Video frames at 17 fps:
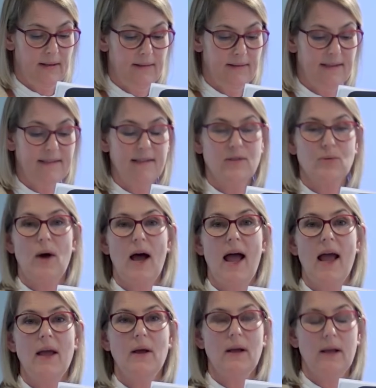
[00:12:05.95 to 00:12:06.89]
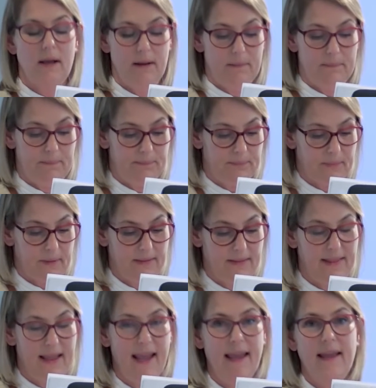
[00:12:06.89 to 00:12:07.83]
This is why
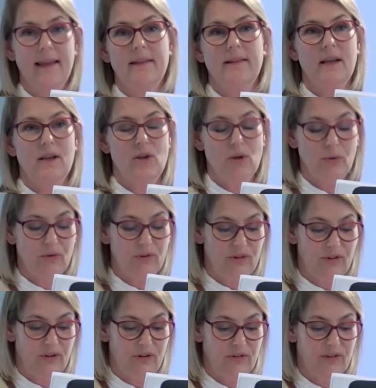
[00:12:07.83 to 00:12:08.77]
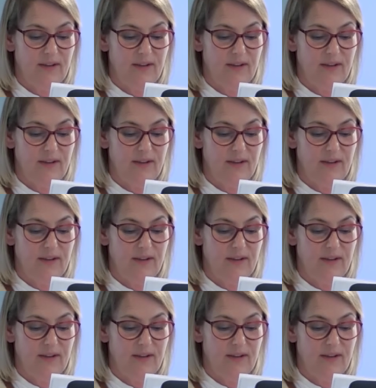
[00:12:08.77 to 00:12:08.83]
the users,